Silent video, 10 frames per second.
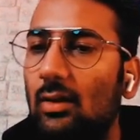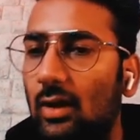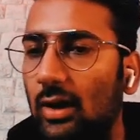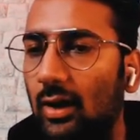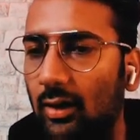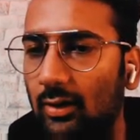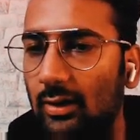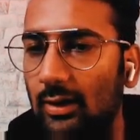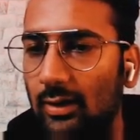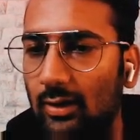Here,
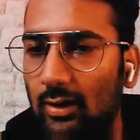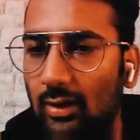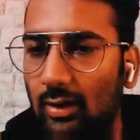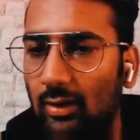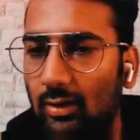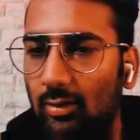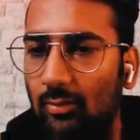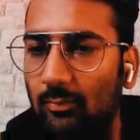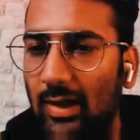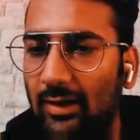
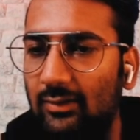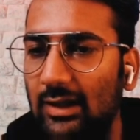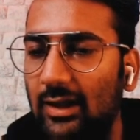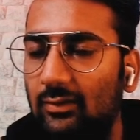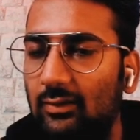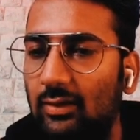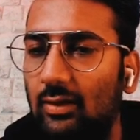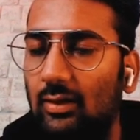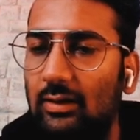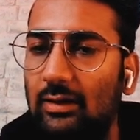max length
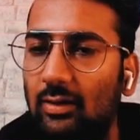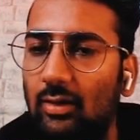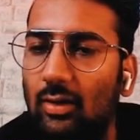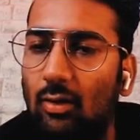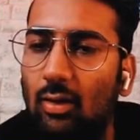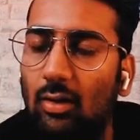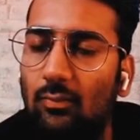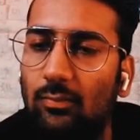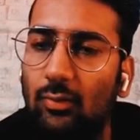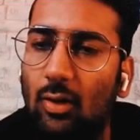
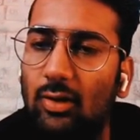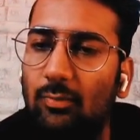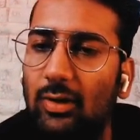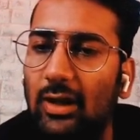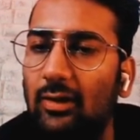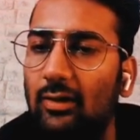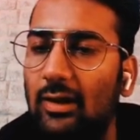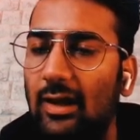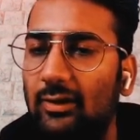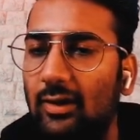of non-repeating
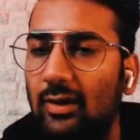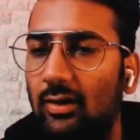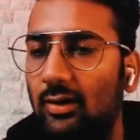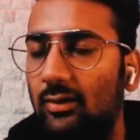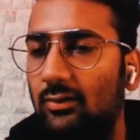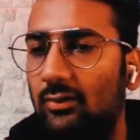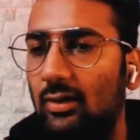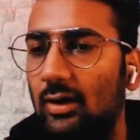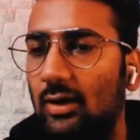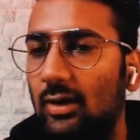character is
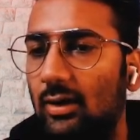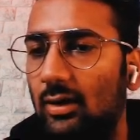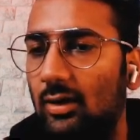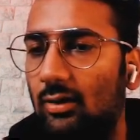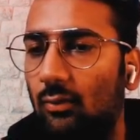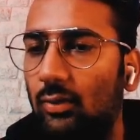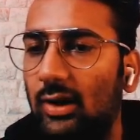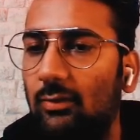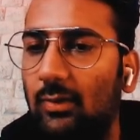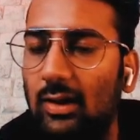
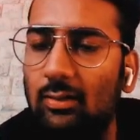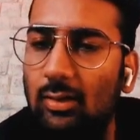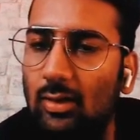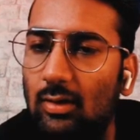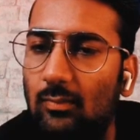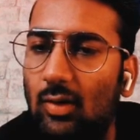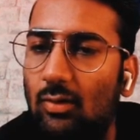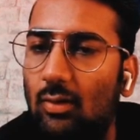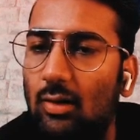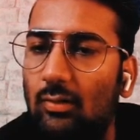only 1 because
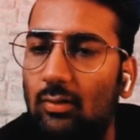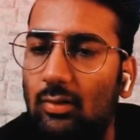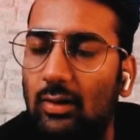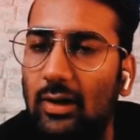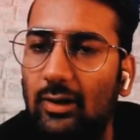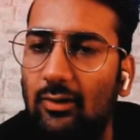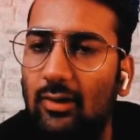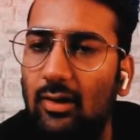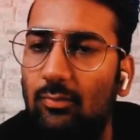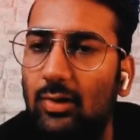all characters
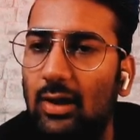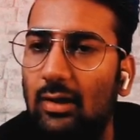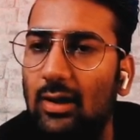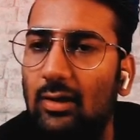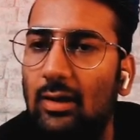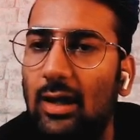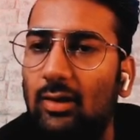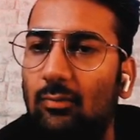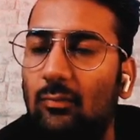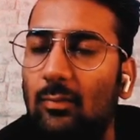are repeating, and
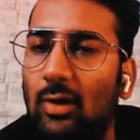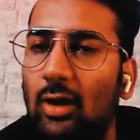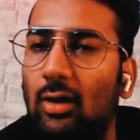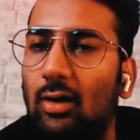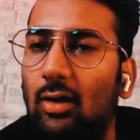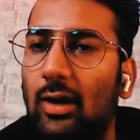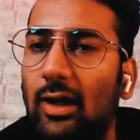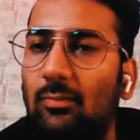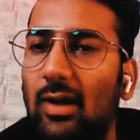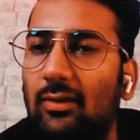
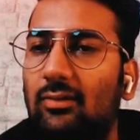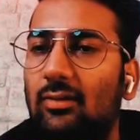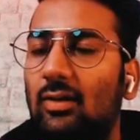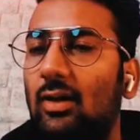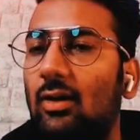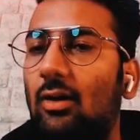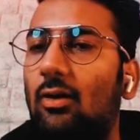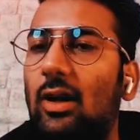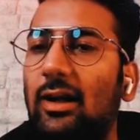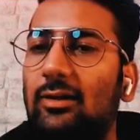at max
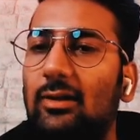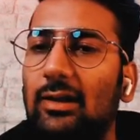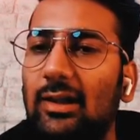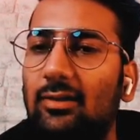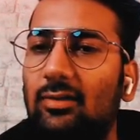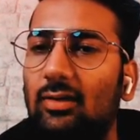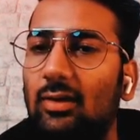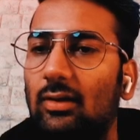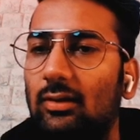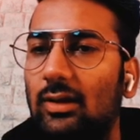or at least
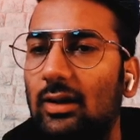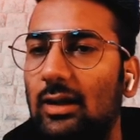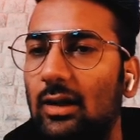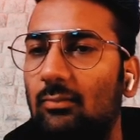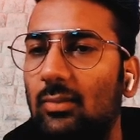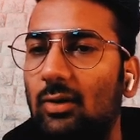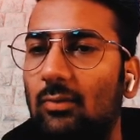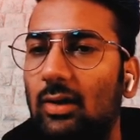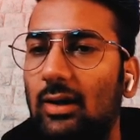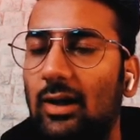there can be
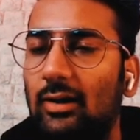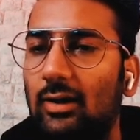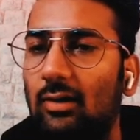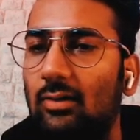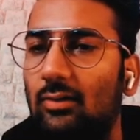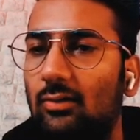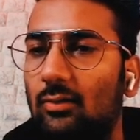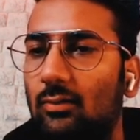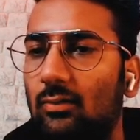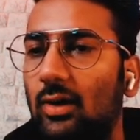one character.
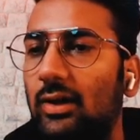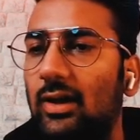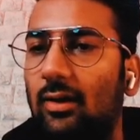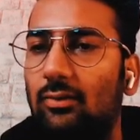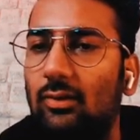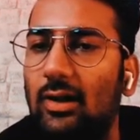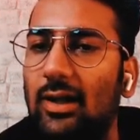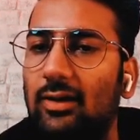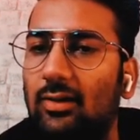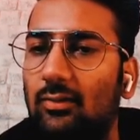So yeah, so the
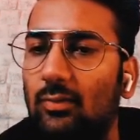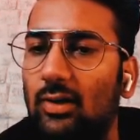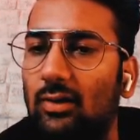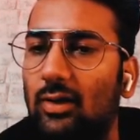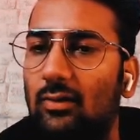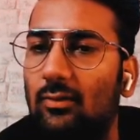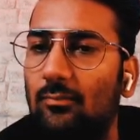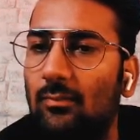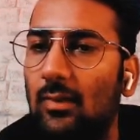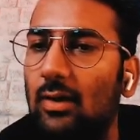length is 1 here.
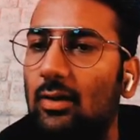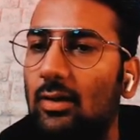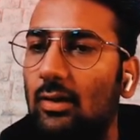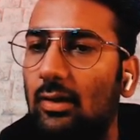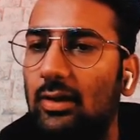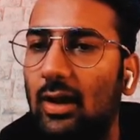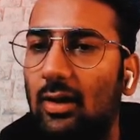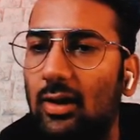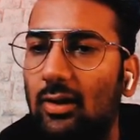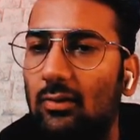Yeah,
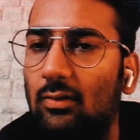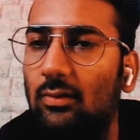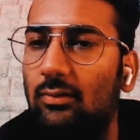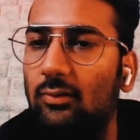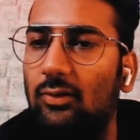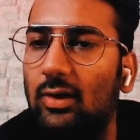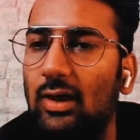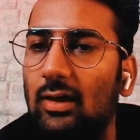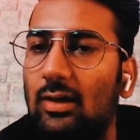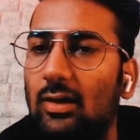here also
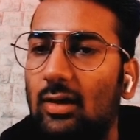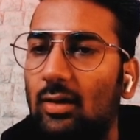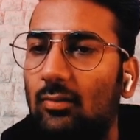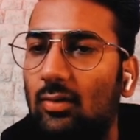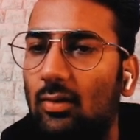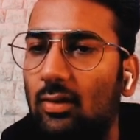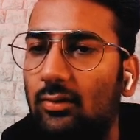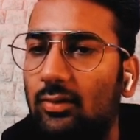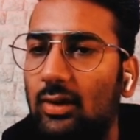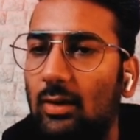3
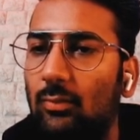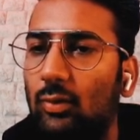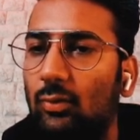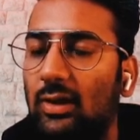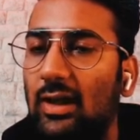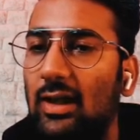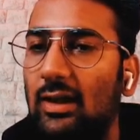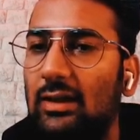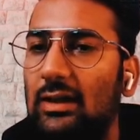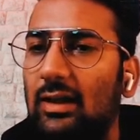because
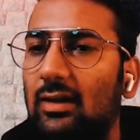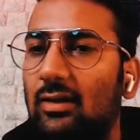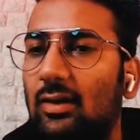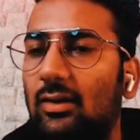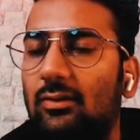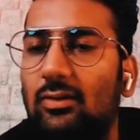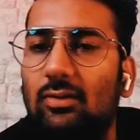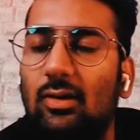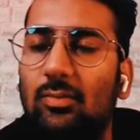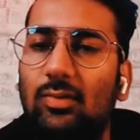WKE is a
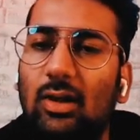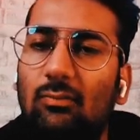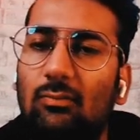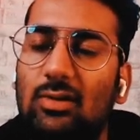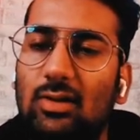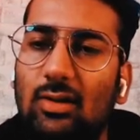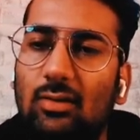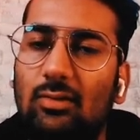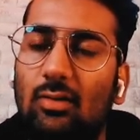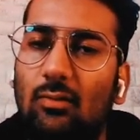substring which
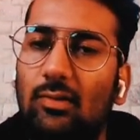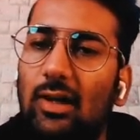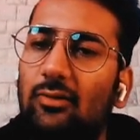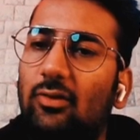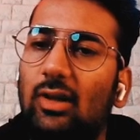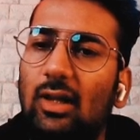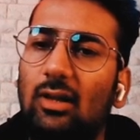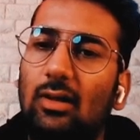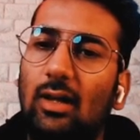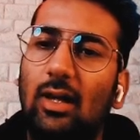is of length 3
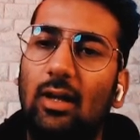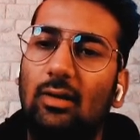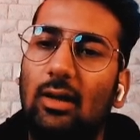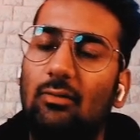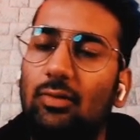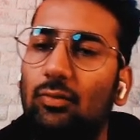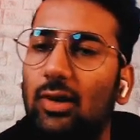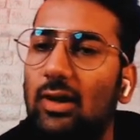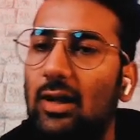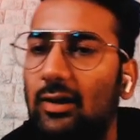and have
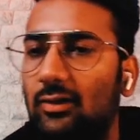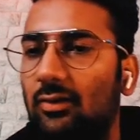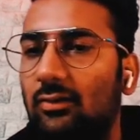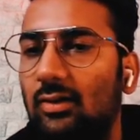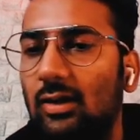unique characters.